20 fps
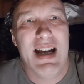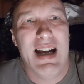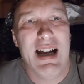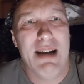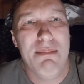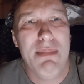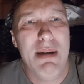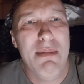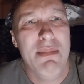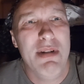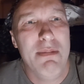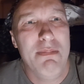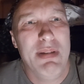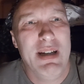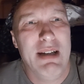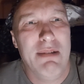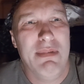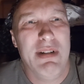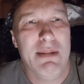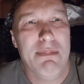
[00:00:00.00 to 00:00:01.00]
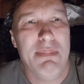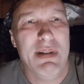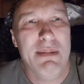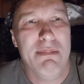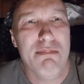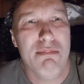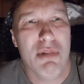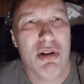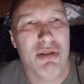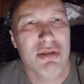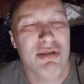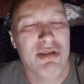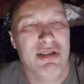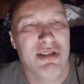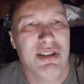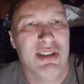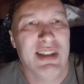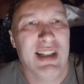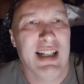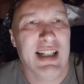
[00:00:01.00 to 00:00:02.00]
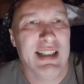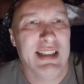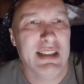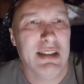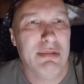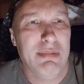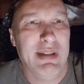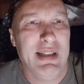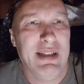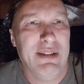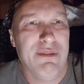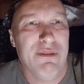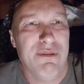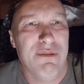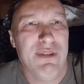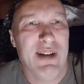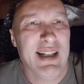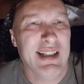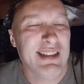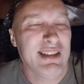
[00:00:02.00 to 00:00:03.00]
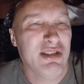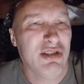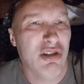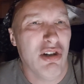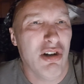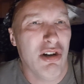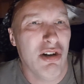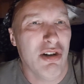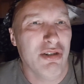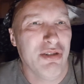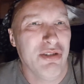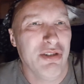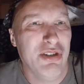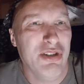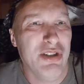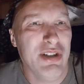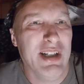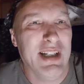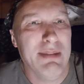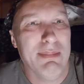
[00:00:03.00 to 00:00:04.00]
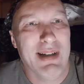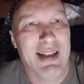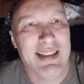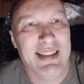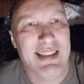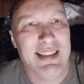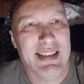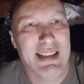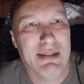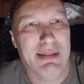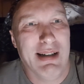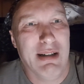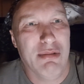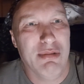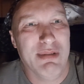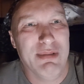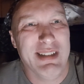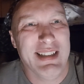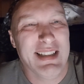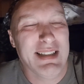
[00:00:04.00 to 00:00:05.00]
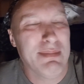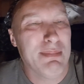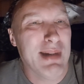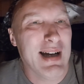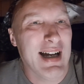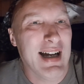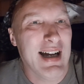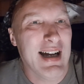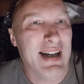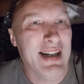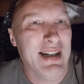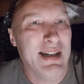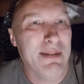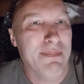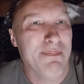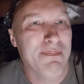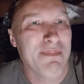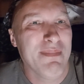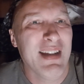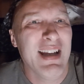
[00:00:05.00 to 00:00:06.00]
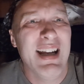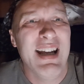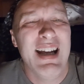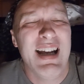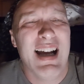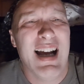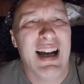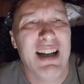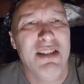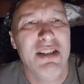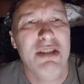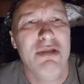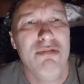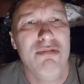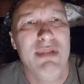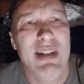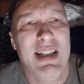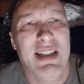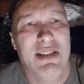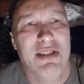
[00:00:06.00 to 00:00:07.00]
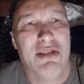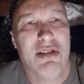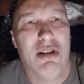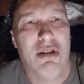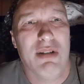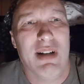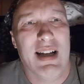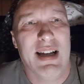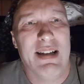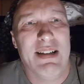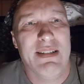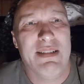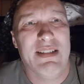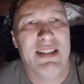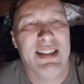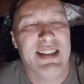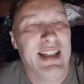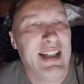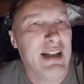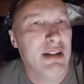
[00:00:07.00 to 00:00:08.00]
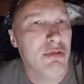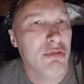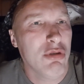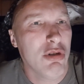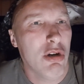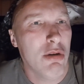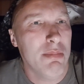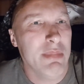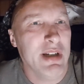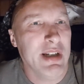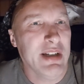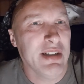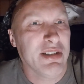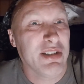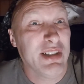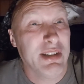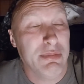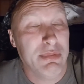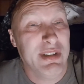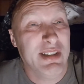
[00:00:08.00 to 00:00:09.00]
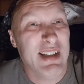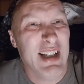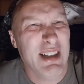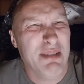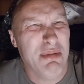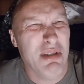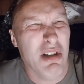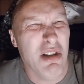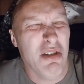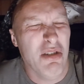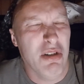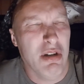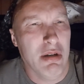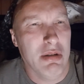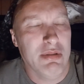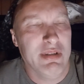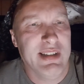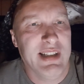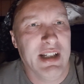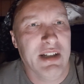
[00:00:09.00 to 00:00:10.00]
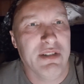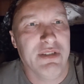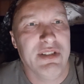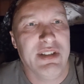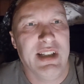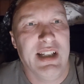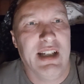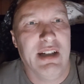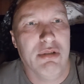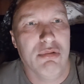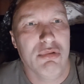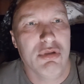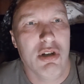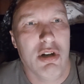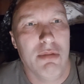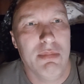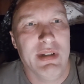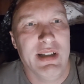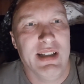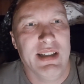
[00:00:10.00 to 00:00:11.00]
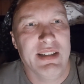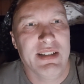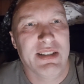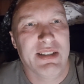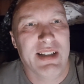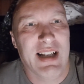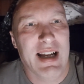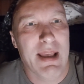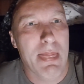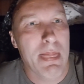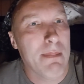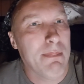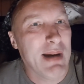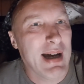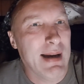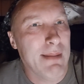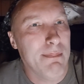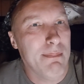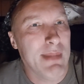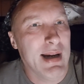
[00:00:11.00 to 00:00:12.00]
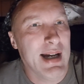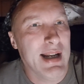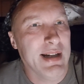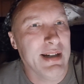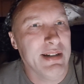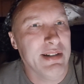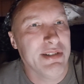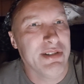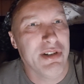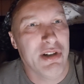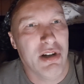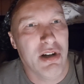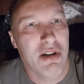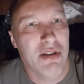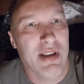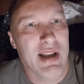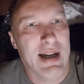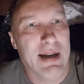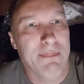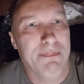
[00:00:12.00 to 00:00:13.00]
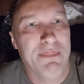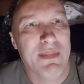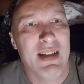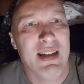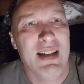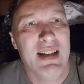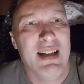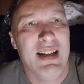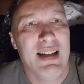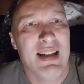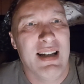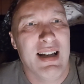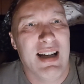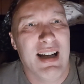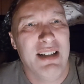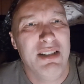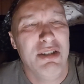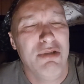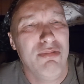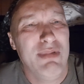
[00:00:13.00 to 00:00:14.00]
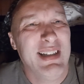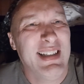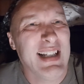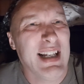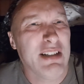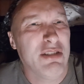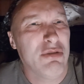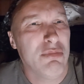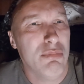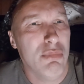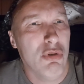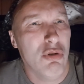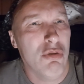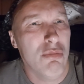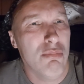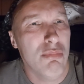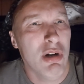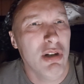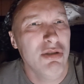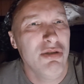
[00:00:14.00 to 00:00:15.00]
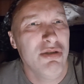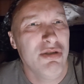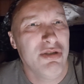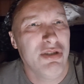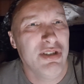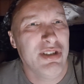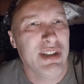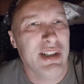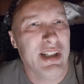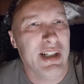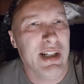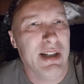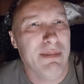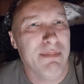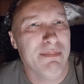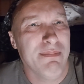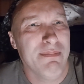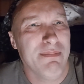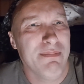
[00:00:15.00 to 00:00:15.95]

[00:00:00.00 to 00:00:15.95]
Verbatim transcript: I remember the bit with the big monster does to eat fast ordering and he manages to outsmart it. I just risk though, like the serial comics, because as we all know, we take taken serial comics, like the Batmans and all that. I just wish had some more monsters in it.